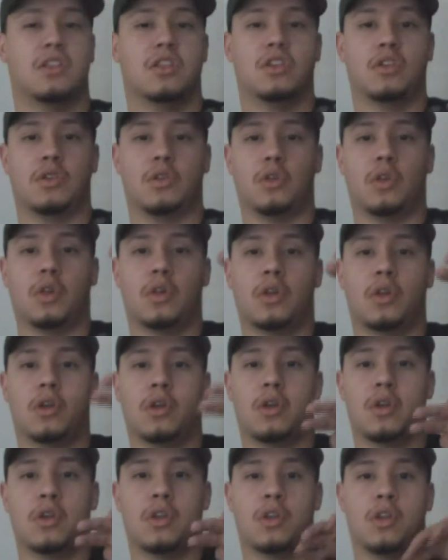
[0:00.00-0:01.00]
Little
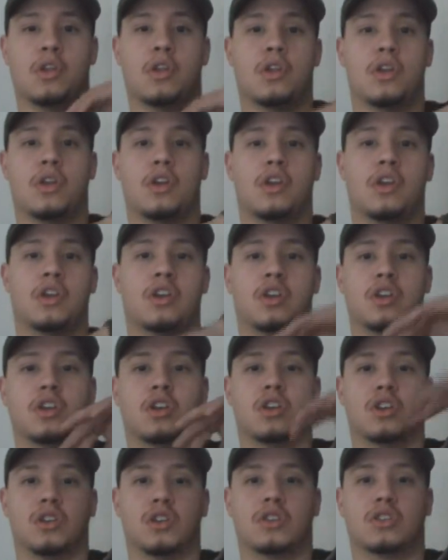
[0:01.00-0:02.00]

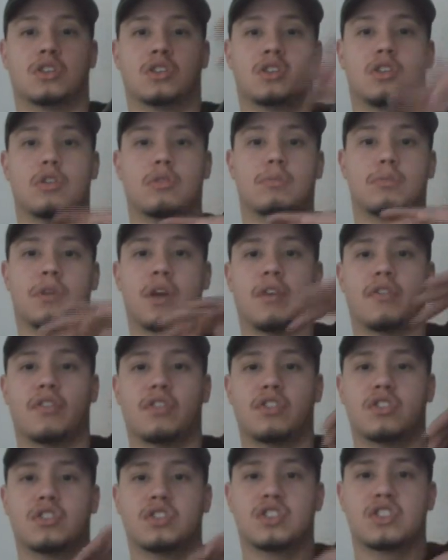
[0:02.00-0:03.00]
scope
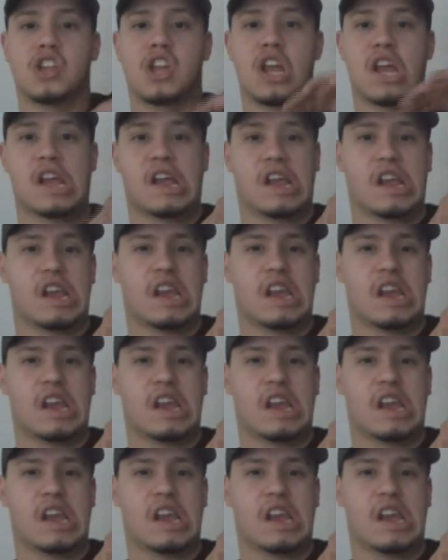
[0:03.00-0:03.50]
covers,